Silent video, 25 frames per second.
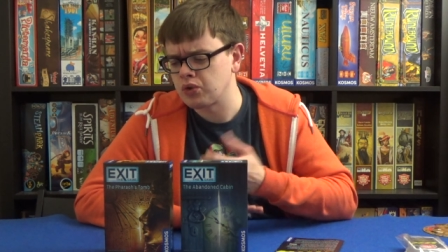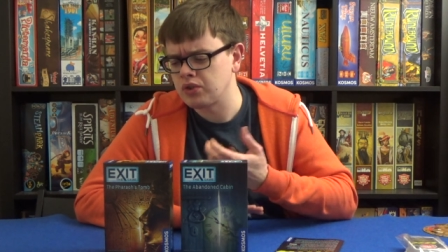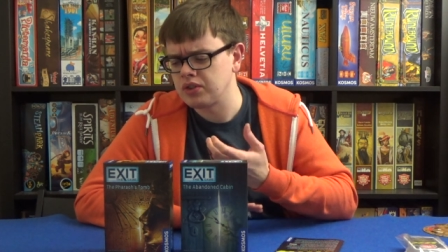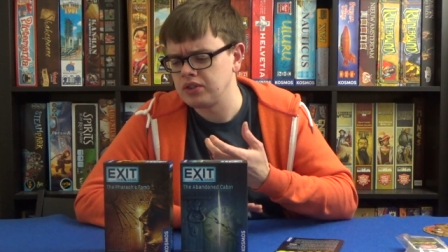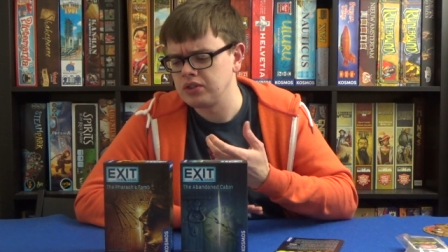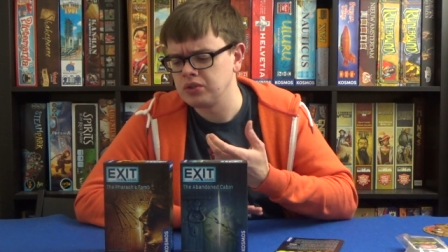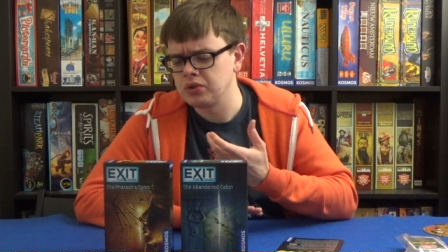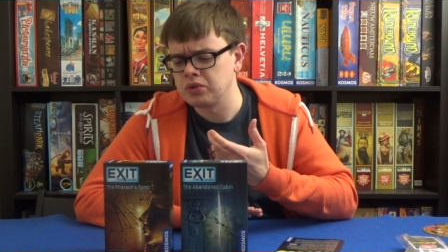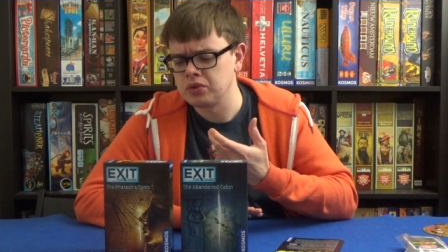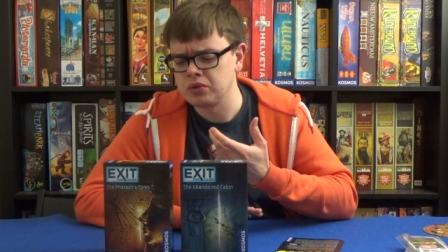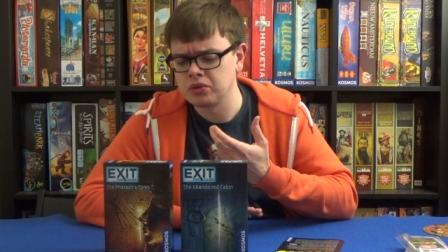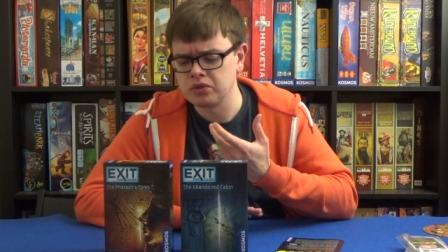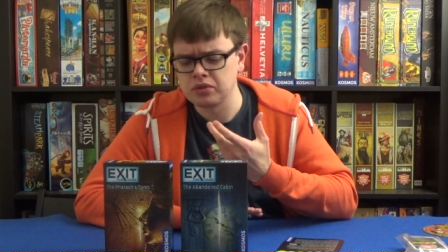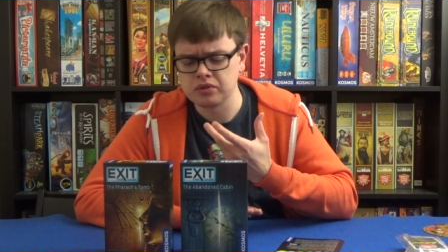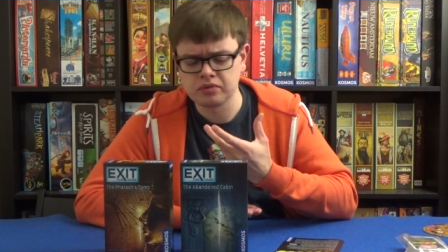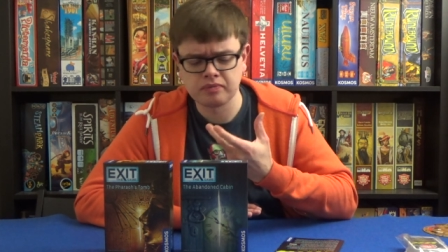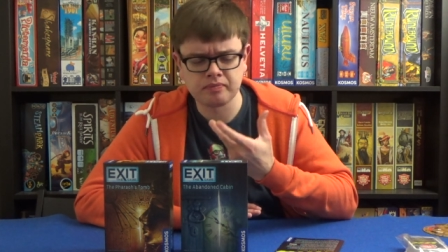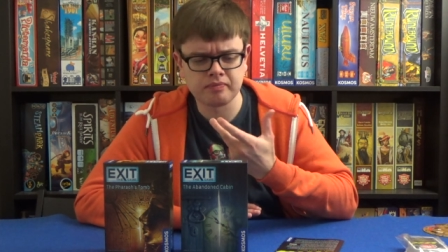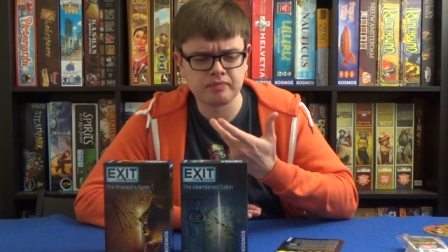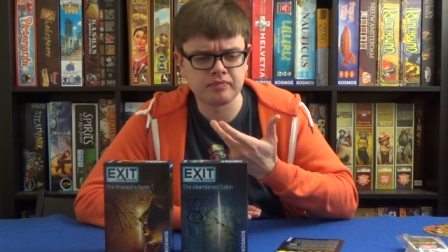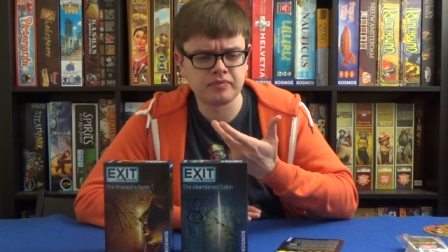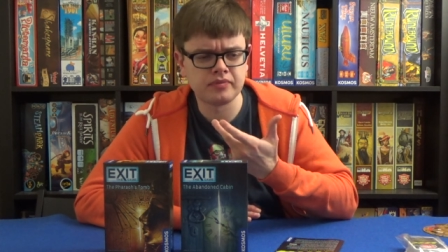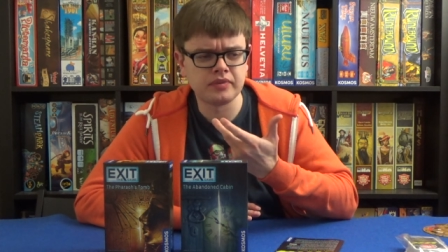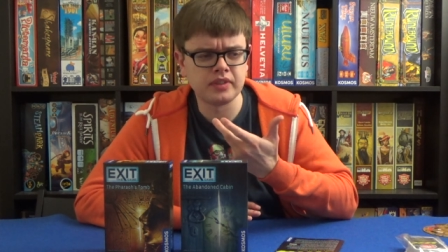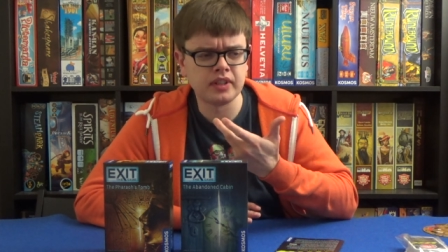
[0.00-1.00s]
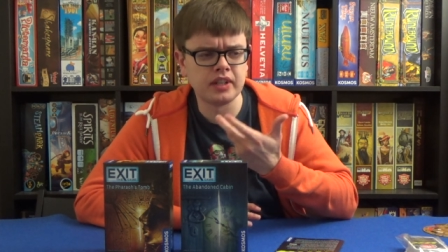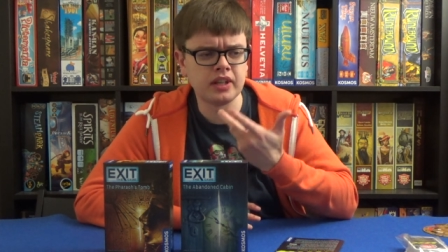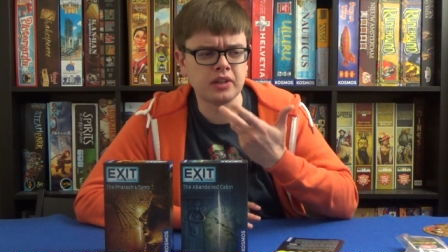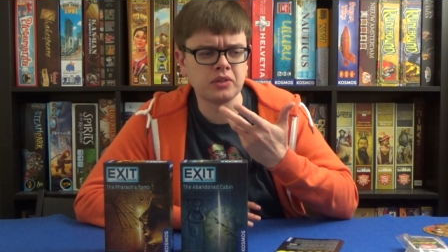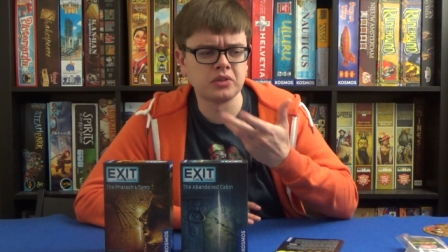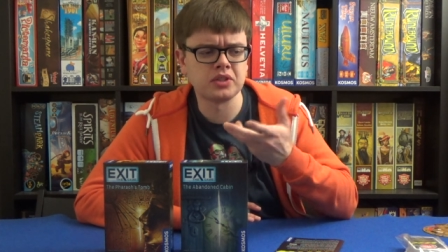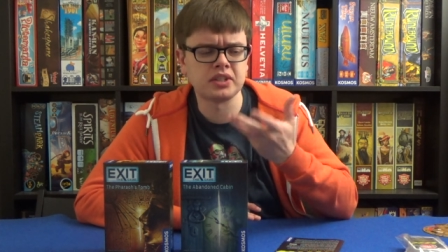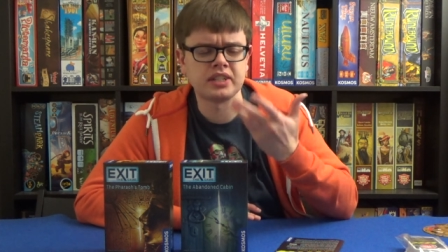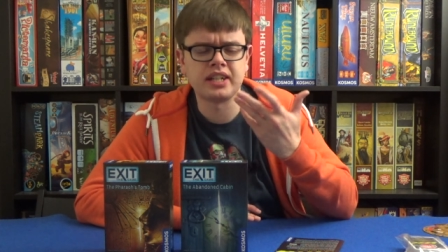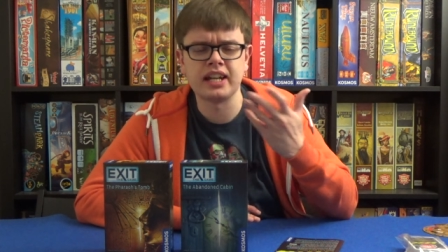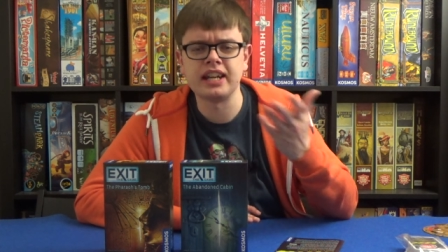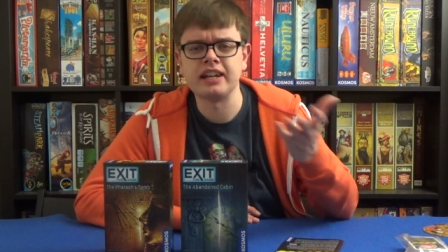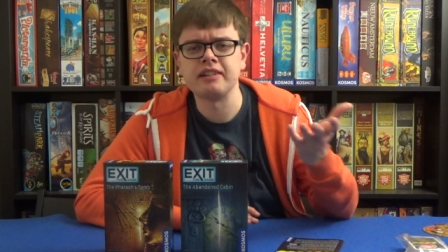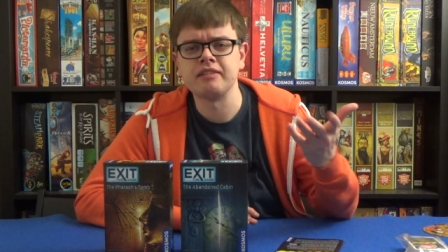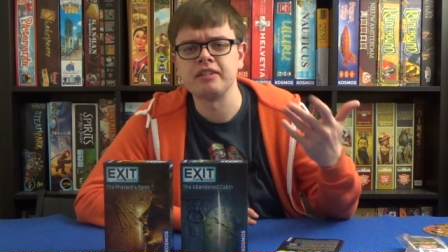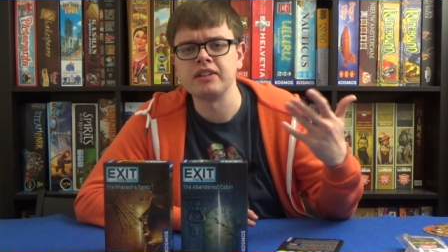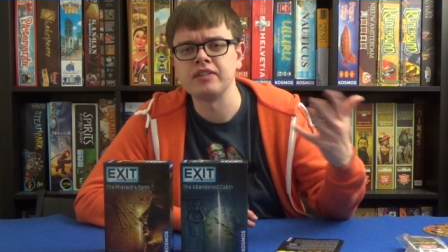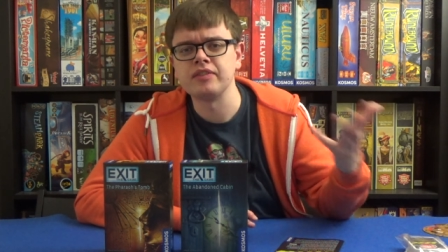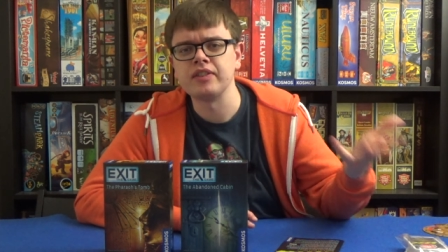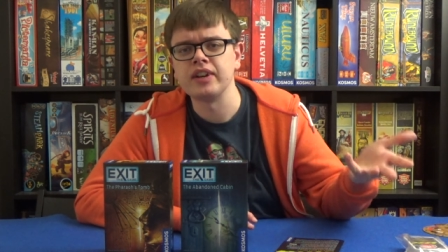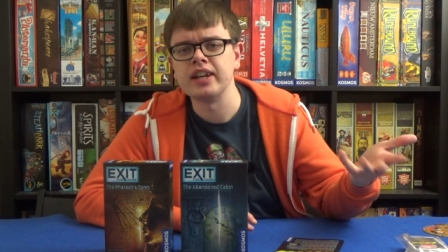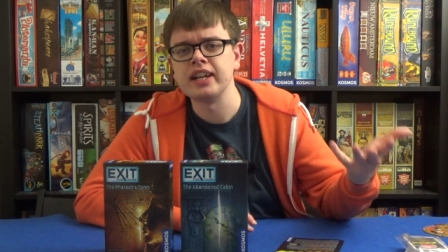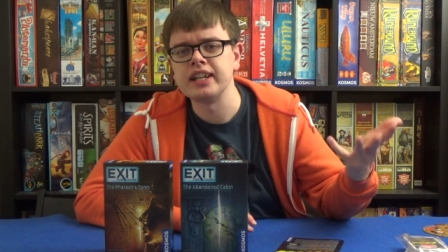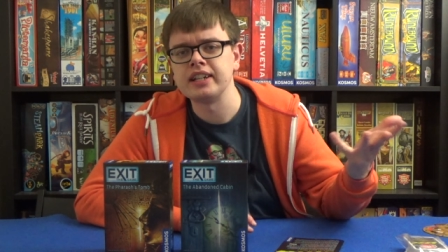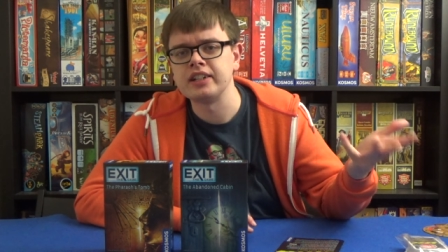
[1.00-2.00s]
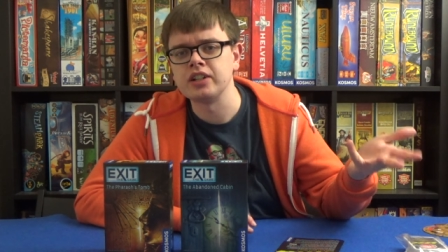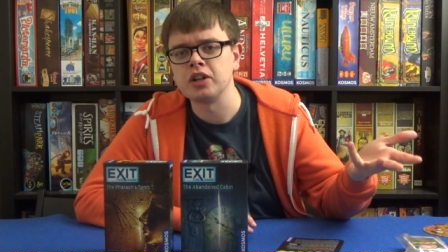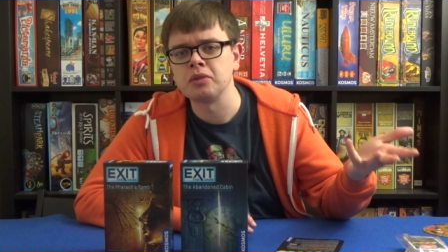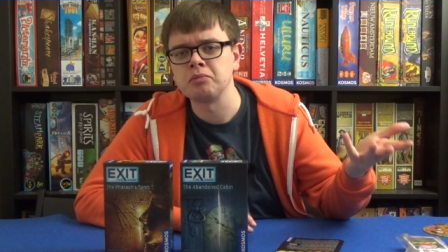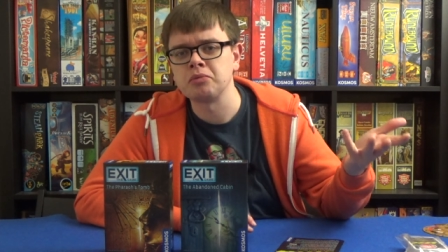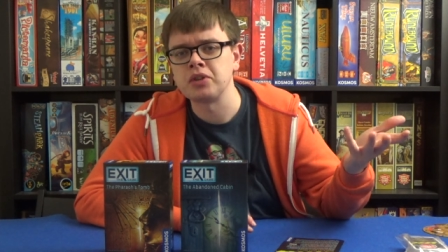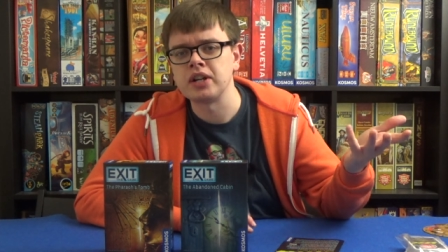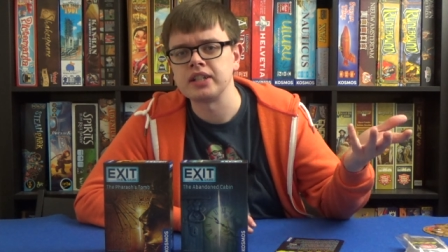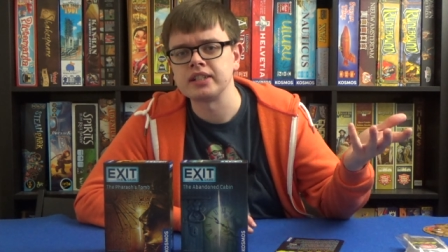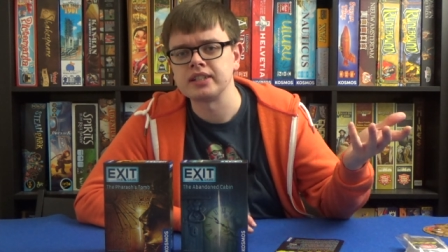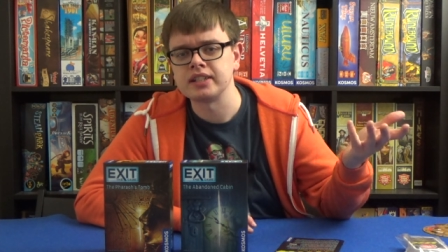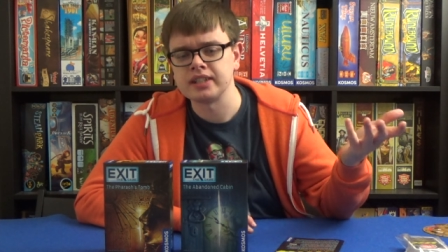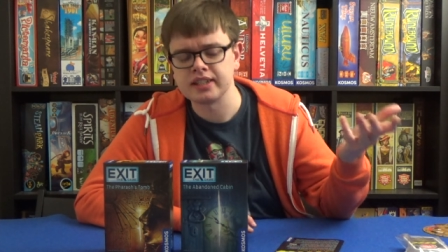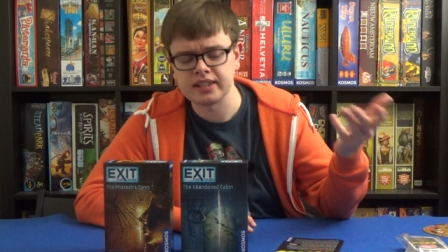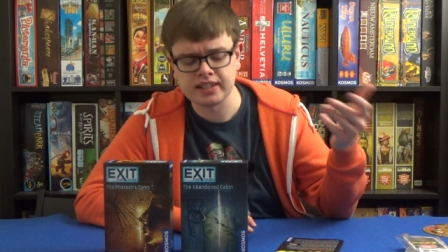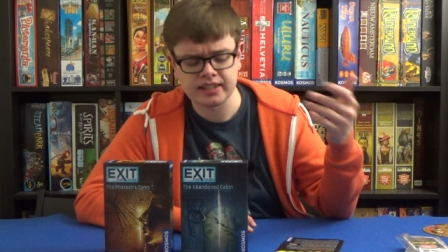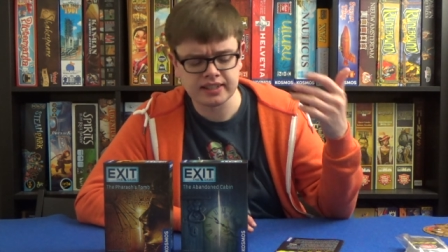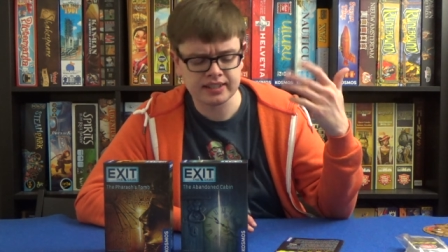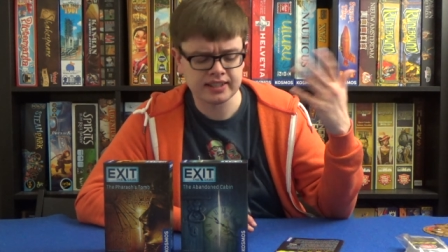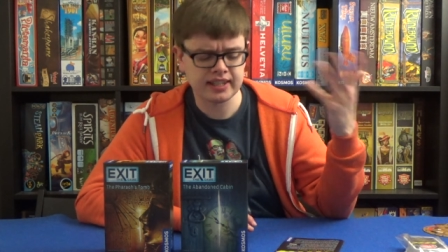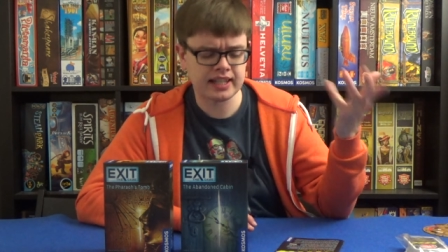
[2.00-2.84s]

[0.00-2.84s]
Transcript: you know, staring for hidden objects and things.